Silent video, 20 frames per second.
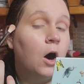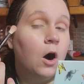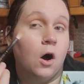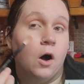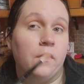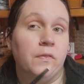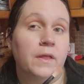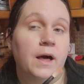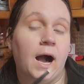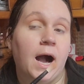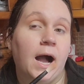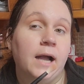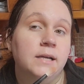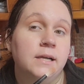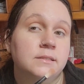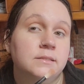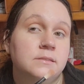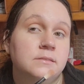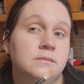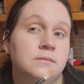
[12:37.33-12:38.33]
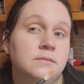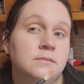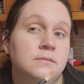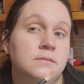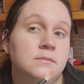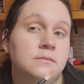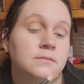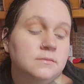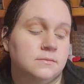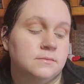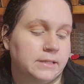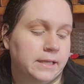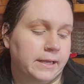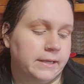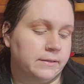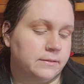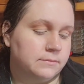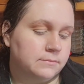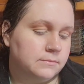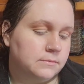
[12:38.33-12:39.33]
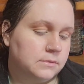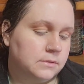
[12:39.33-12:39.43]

on the eyes. Like